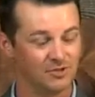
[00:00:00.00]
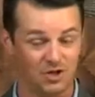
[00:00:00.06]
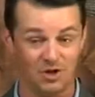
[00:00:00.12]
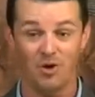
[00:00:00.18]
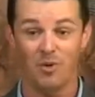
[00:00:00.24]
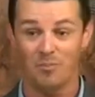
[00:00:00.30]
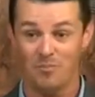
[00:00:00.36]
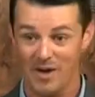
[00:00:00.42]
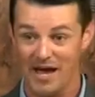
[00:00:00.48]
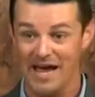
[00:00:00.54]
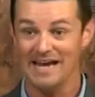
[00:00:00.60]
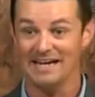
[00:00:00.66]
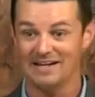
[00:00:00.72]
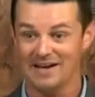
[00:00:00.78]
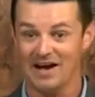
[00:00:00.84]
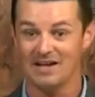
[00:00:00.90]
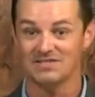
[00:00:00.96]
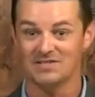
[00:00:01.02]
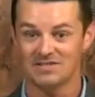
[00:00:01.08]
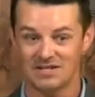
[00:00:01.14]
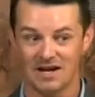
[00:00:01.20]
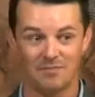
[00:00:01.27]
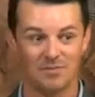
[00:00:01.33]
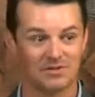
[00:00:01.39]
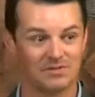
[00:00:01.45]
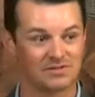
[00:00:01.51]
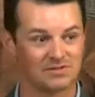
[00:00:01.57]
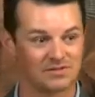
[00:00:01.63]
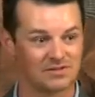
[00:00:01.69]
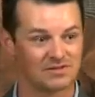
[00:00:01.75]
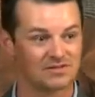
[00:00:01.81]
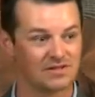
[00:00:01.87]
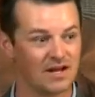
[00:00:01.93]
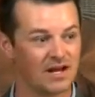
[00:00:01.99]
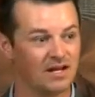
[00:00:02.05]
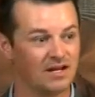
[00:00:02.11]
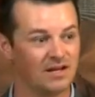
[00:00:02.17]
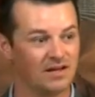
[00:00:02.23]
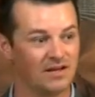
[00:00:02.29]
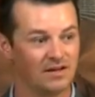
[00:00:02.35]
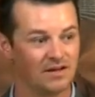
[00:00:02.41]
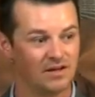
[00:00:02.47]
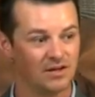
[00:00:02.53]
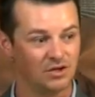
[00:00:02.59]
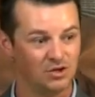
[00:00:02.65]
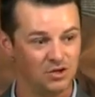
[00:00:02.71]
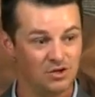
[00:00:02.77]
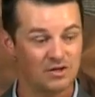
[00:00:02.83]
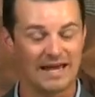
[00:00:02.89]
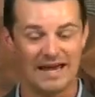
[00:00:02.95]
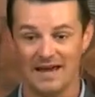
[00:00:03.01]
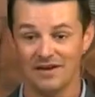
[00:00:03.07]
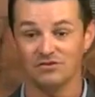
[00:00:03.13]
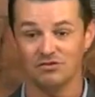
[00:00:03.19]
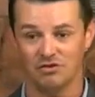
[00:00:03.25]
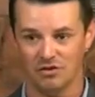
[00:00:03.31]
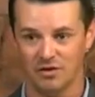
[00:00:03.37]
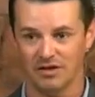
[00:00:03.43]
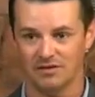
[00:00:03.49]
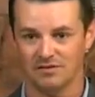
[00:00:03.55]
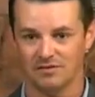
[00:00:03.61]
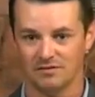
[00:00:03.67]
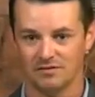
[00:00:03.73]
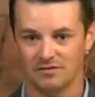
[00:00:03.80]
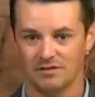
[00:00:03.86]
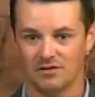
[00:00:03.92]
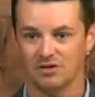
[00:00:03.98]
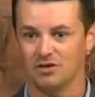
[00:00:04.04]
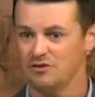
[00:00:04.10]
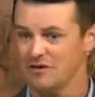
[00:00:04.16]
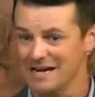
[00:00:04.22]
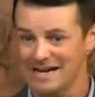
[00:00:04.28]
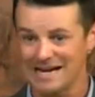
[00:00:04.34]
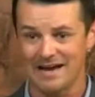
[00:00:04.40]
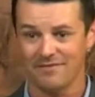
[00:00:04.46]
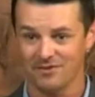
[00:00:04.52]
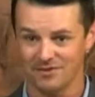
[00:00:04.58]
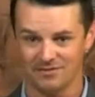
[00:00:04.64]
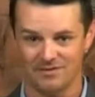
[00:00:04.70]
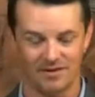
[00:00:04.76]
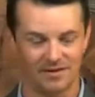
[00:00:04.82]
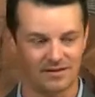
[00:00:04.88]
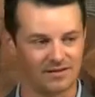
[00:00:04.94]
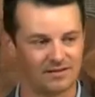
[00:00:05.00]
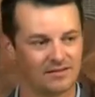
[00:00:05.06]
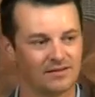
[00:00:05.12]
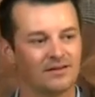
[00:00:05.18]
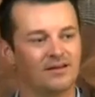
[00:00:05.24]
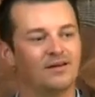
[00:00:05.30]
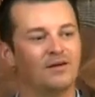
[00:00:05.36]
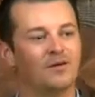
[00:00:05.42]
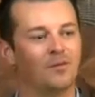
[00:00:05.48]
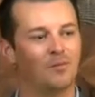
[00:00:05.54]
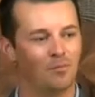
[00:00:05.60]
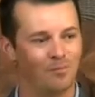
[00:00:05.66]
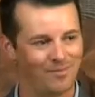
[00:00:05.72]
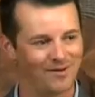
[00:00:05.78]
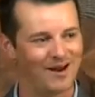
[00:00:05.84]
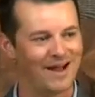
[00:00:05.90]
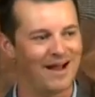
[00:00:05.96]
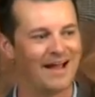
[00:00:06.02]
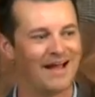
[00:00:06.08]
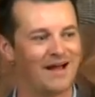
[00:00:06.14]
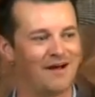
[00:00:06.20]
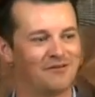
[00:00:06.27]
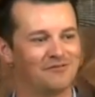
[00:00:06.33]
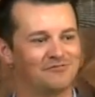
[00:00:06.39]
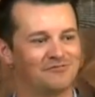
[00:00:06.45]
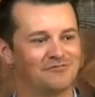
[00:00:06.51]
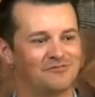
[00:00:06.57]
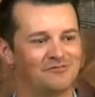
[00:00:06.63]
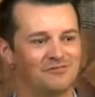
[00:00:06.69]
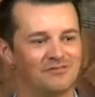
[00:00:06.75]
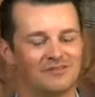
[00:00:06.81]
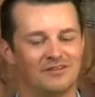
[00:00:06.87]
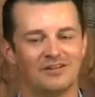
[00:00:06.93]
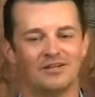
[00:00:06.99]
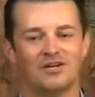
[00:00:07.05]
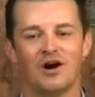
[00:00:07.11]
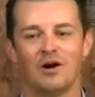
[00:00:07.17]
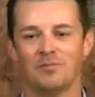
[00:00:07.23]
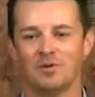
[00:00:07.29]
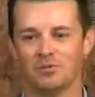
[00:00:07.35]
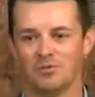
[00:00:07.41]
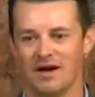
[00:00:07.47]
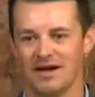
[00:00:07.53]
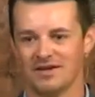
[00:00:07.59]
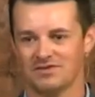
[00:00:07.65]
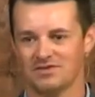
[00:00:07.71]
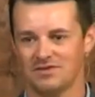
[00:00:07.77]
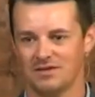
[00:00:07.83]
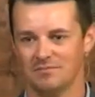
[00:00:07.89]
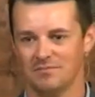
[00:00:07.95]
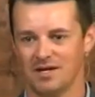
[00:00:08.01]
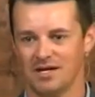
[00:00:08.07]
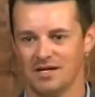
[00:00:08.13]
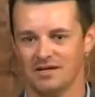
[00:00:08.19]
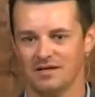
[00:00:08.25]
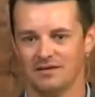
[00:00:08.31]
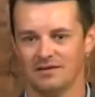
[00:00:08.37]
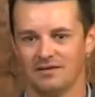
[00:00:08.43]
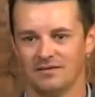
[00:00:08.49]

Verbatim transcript: Do you obey God's summons to say, You can't do it, you haven't done it, but I have? Come and rest in me.